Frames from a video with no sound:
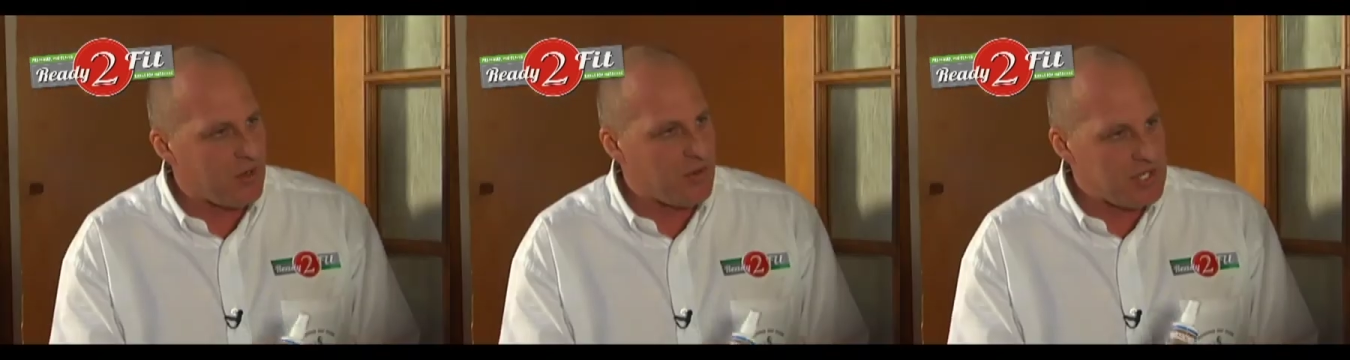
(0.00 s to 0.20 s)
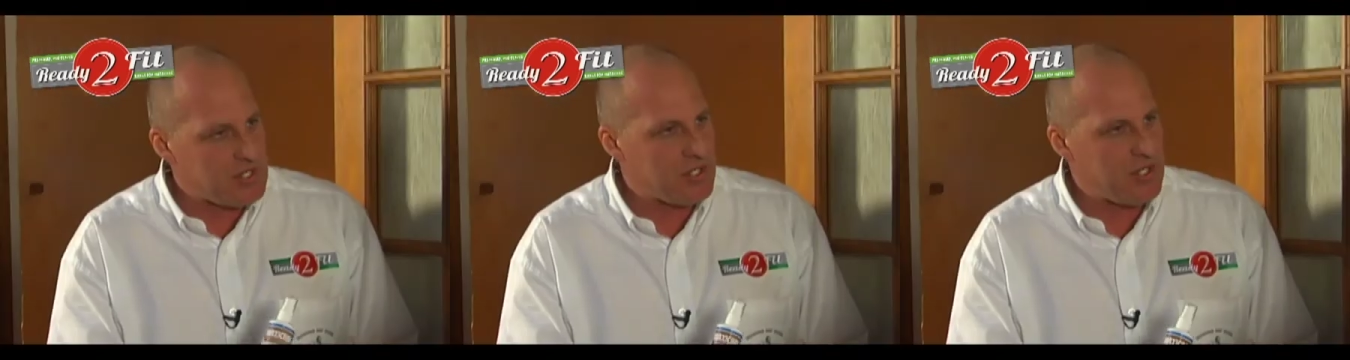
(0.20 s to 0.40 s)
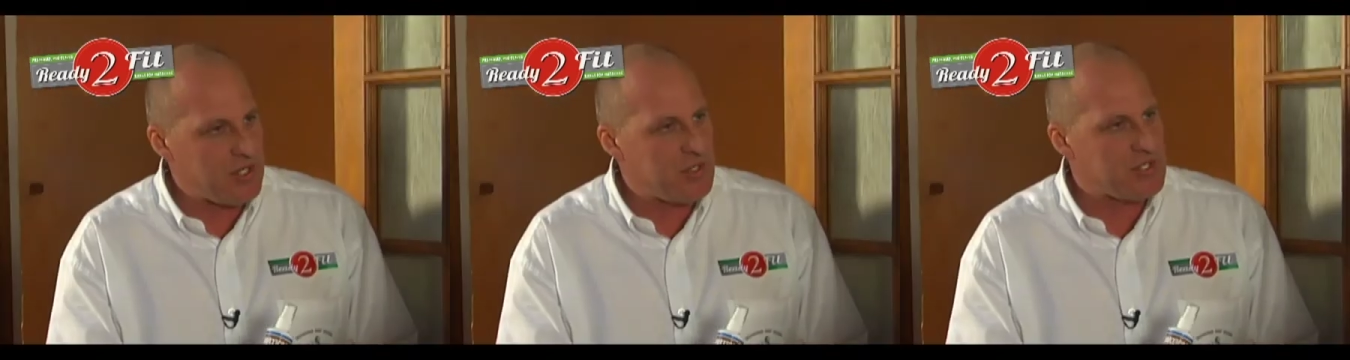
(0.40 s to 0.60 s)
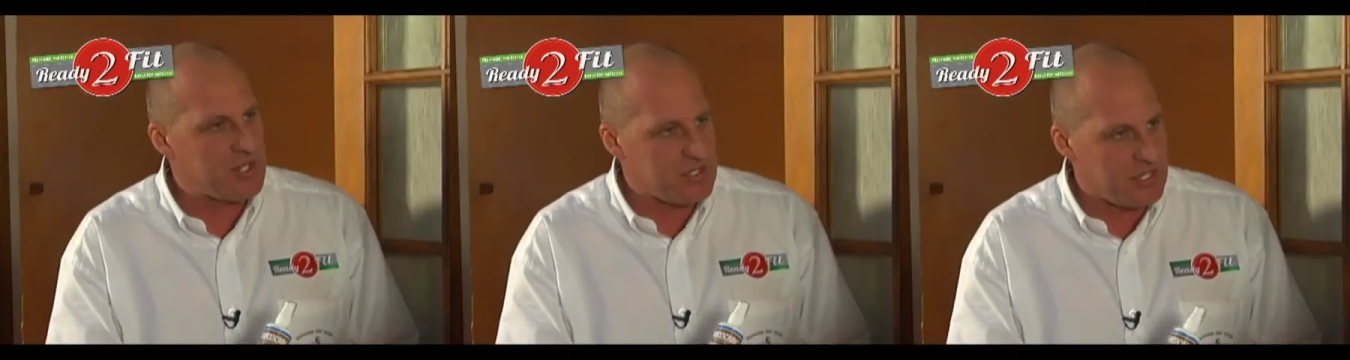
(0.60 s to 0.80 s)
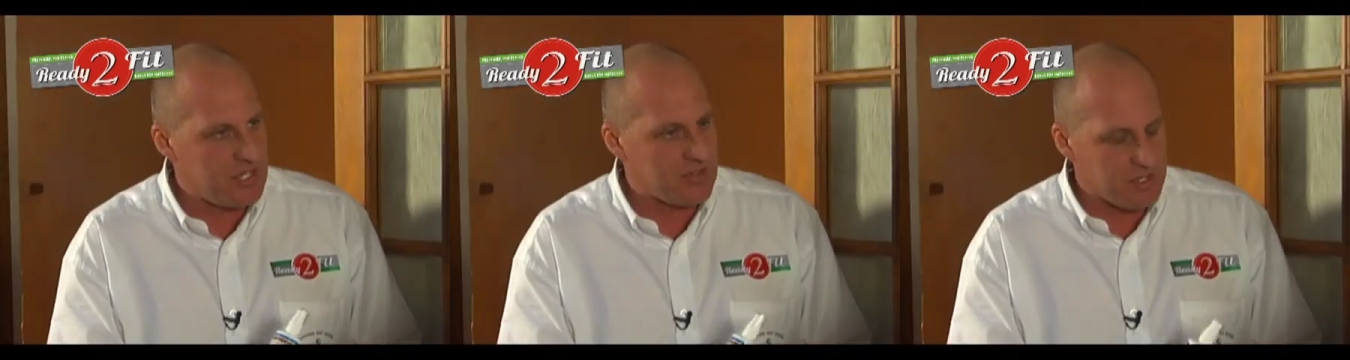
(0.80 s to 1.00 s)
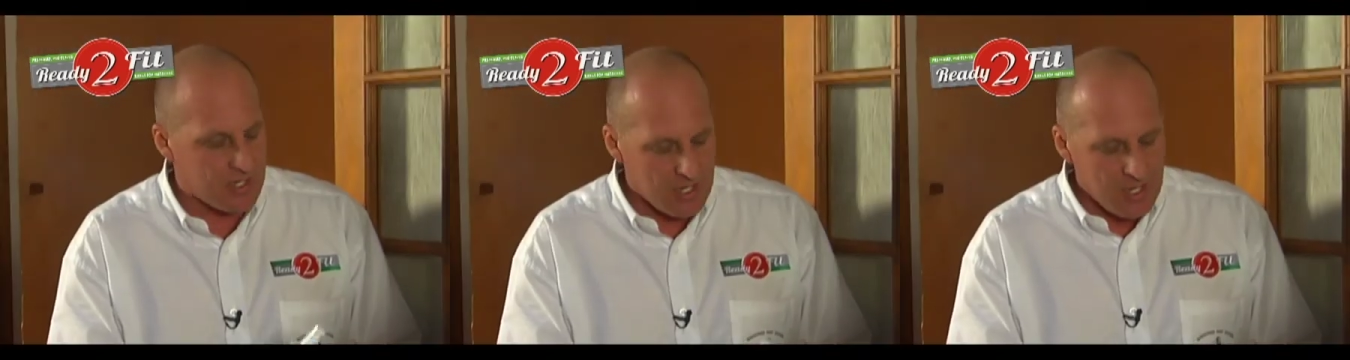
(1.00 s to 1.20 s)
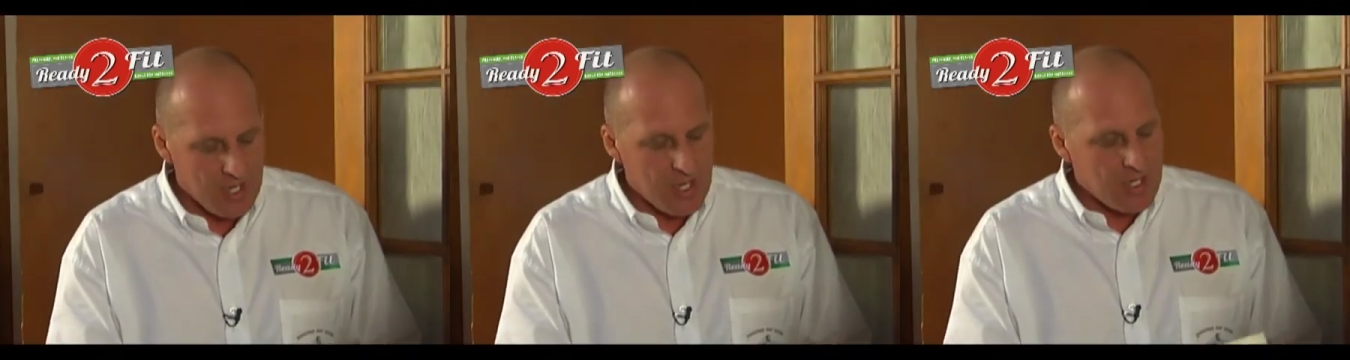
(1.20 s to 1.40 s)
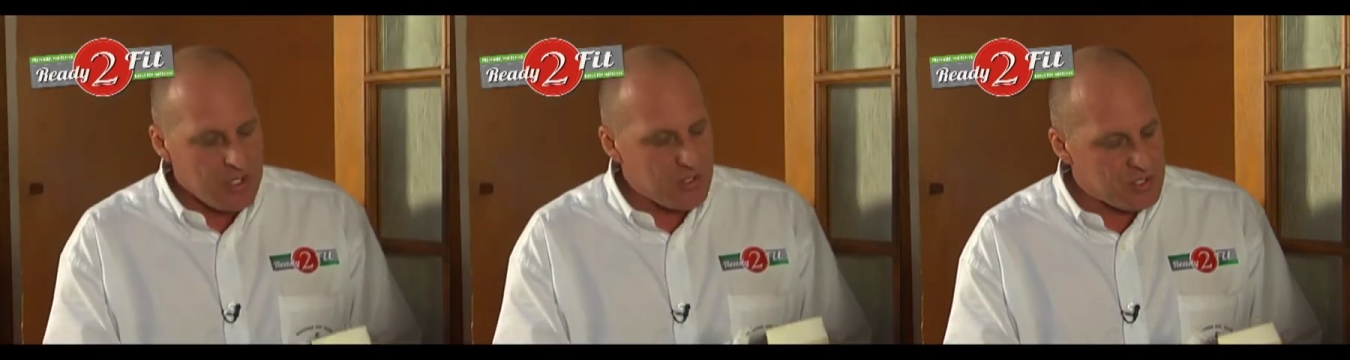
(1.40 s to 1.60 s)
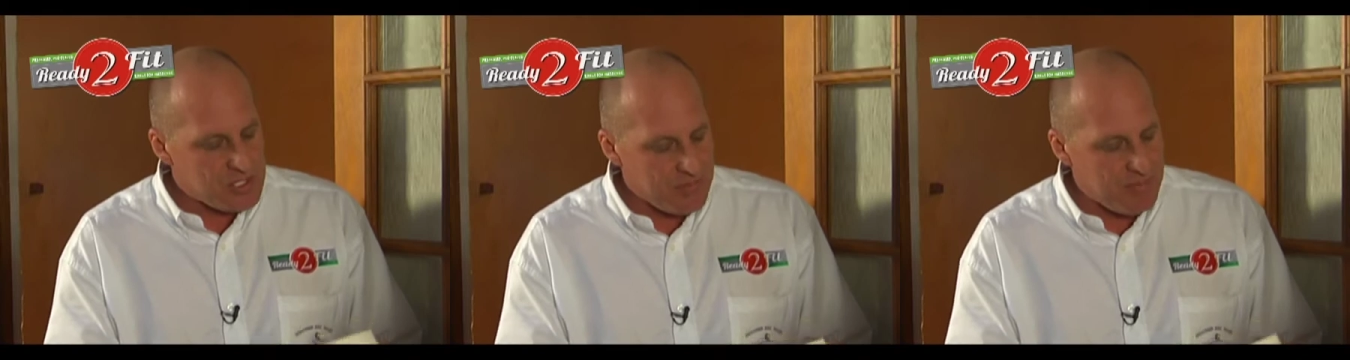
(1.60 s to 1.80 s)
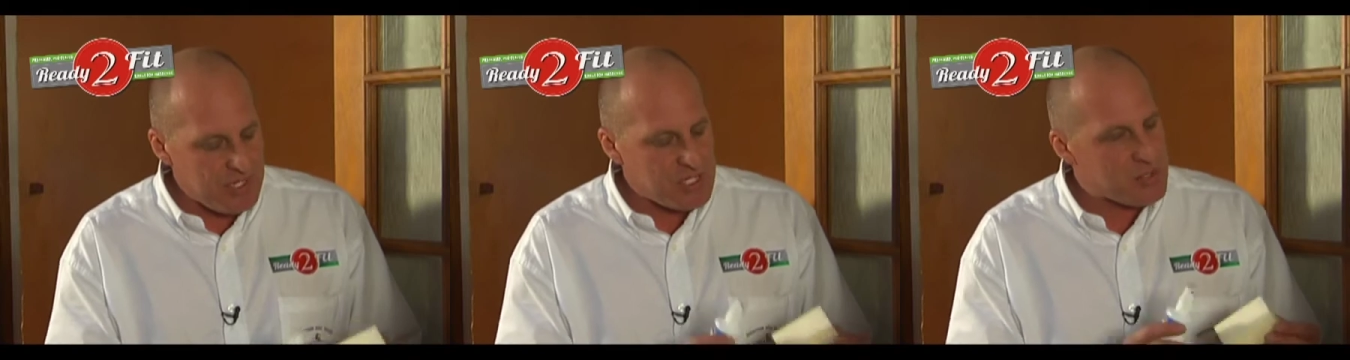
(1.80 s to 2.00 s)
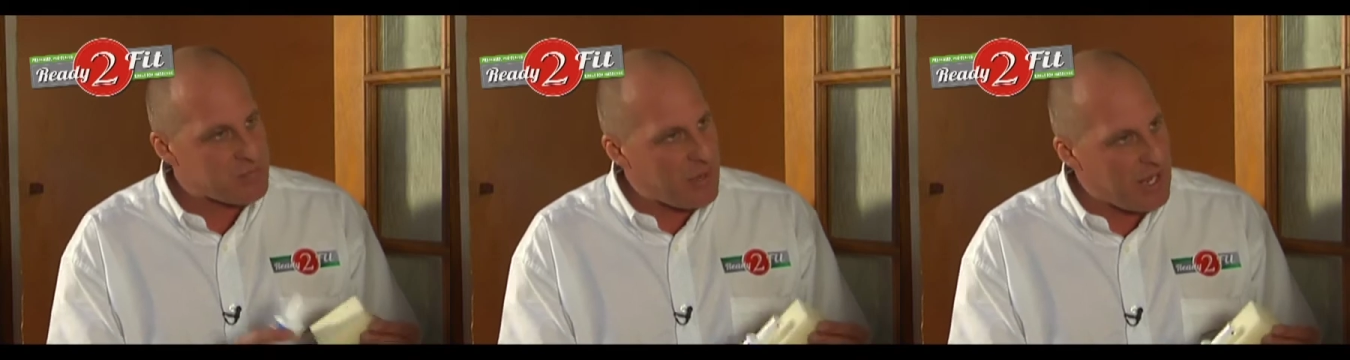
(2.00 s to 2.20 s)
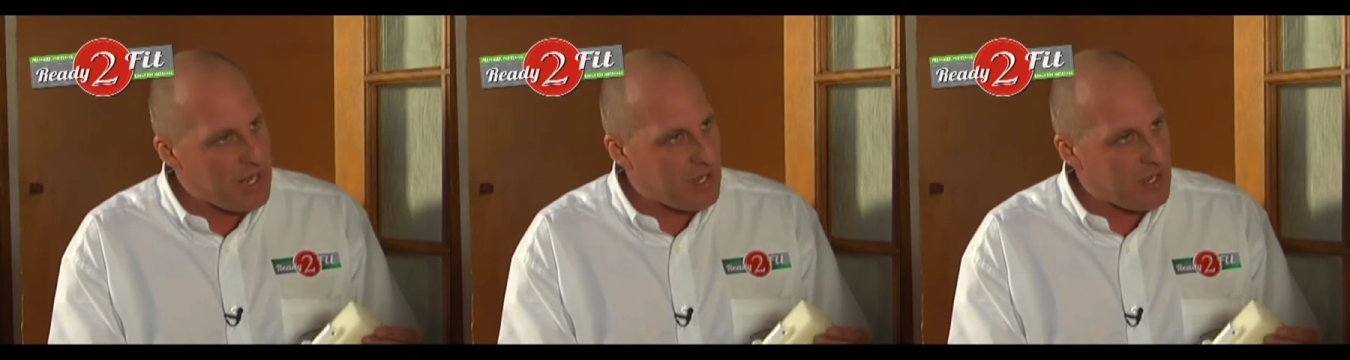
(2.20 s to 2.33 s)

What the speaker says: residues, etc. You simply spray